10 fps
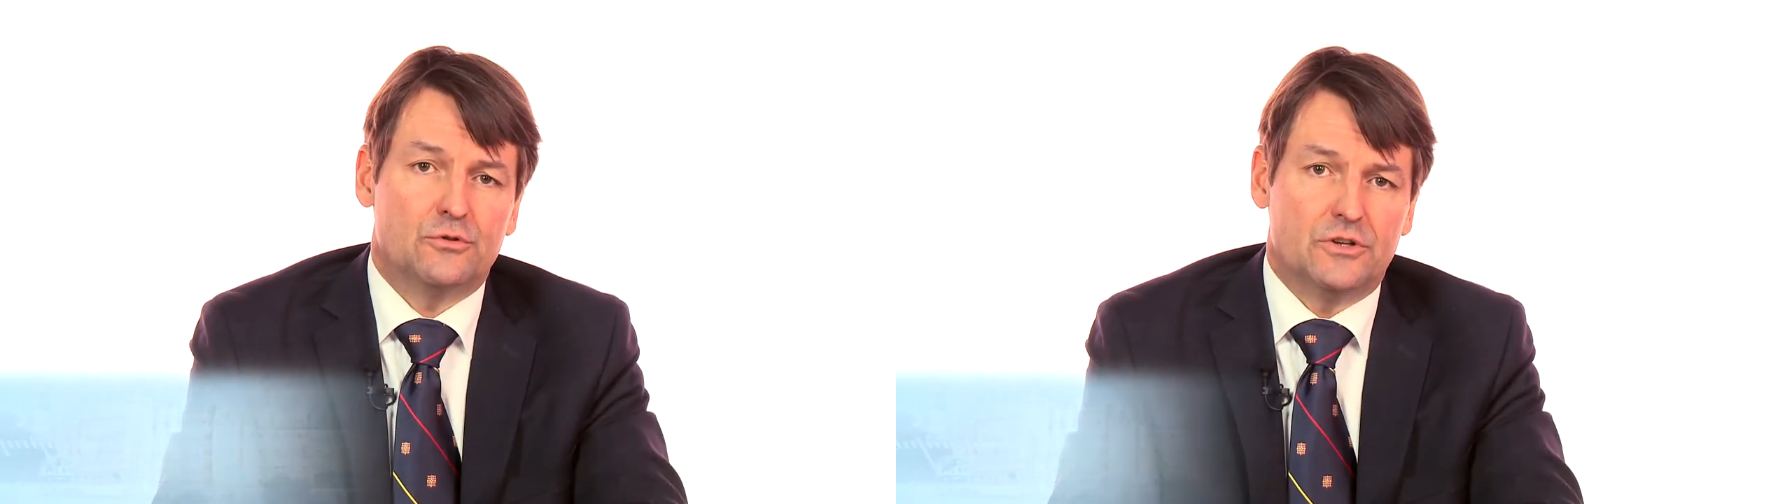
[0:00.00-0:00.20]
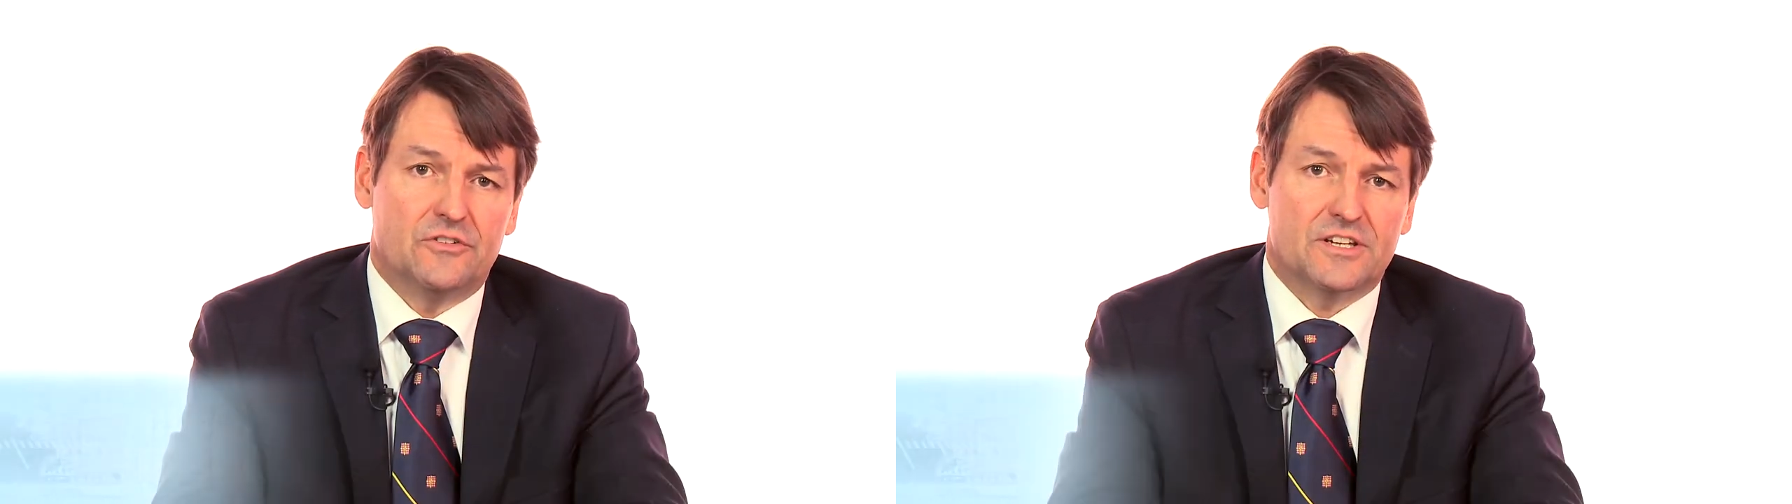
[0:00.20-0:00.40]

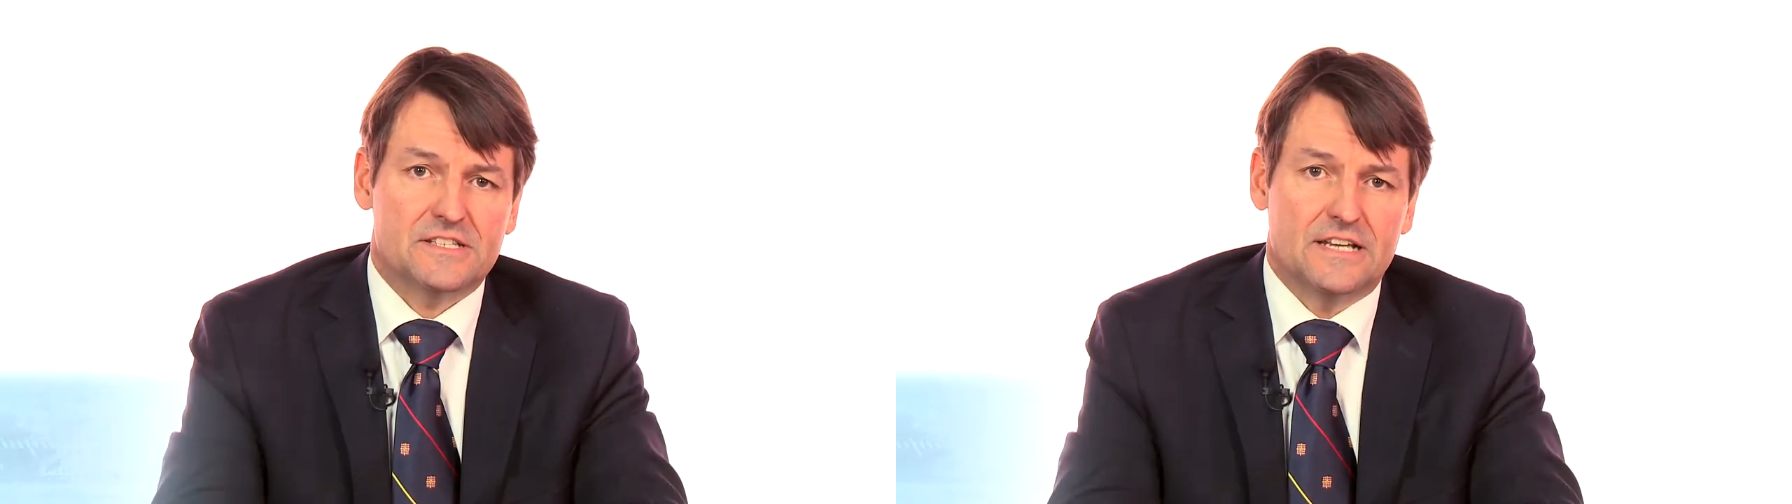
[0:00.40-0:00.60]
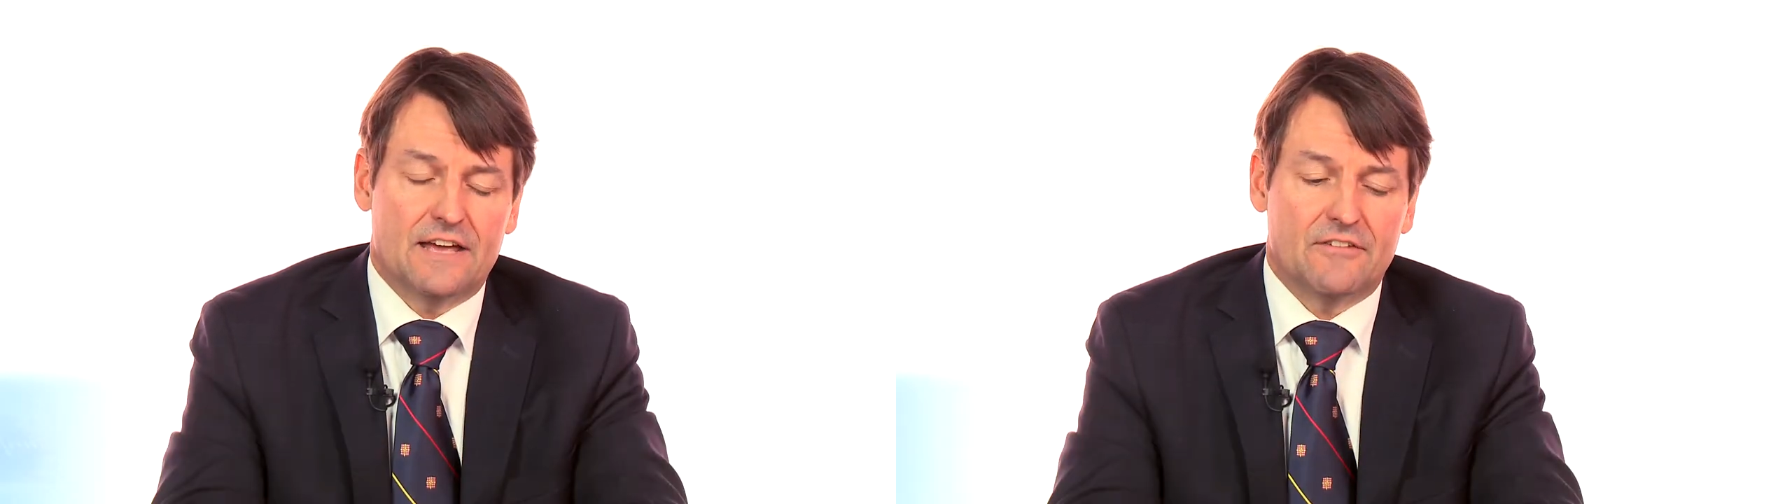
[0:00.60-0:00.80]

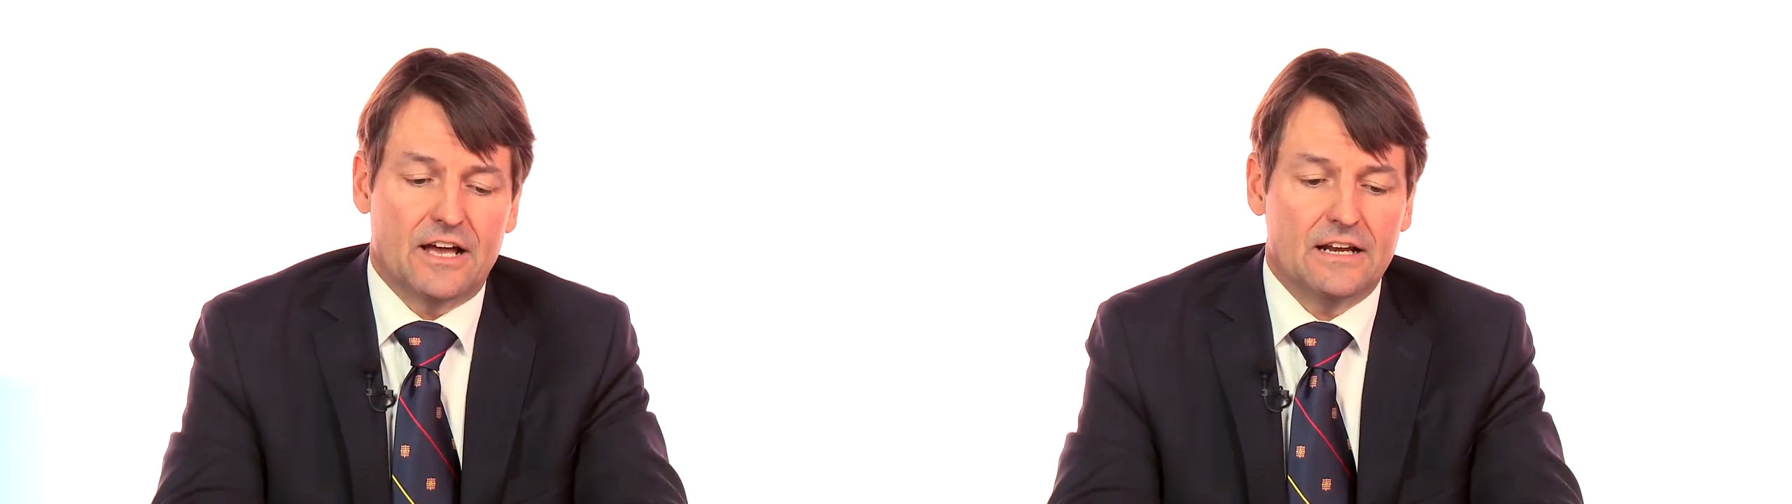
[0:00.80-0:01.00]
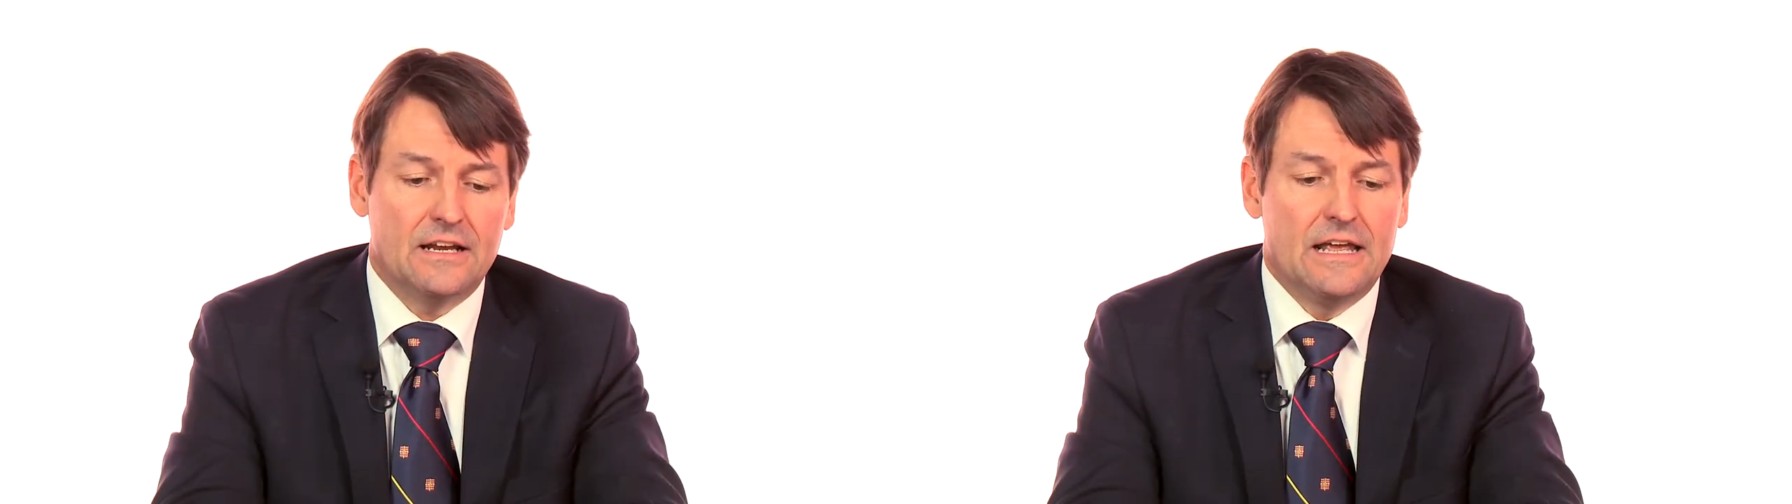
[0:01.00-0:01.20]
Université
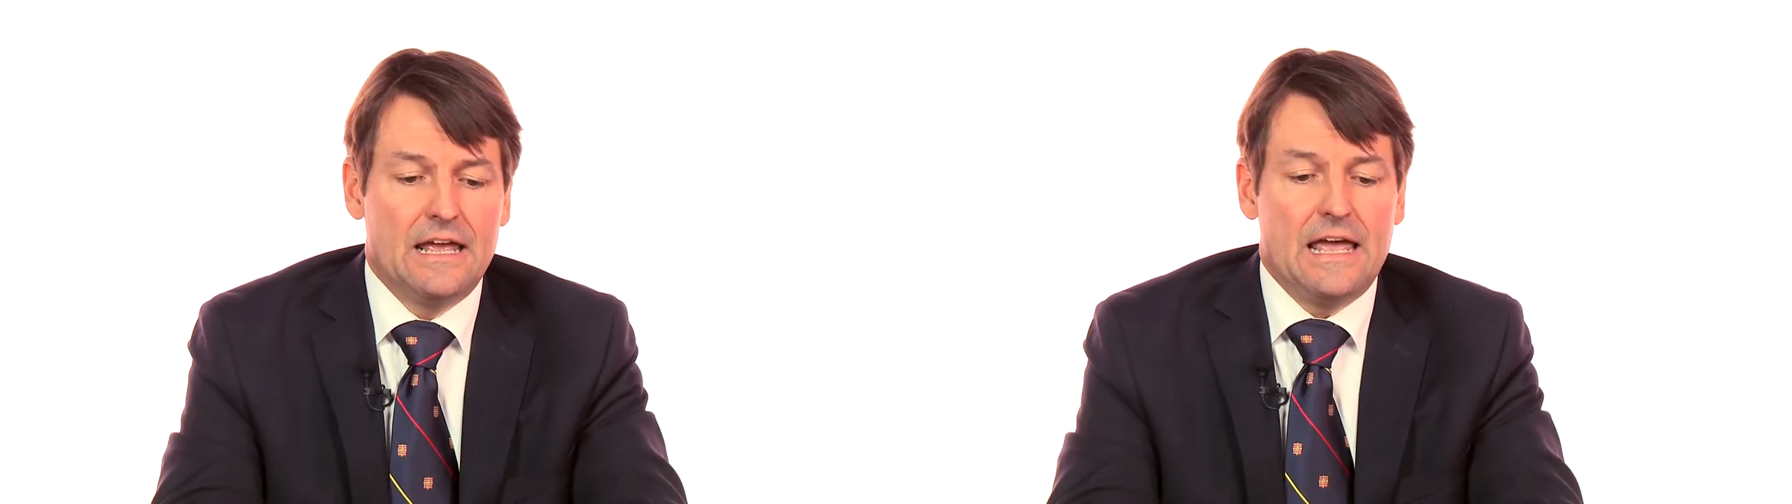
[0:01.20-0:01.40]
Laval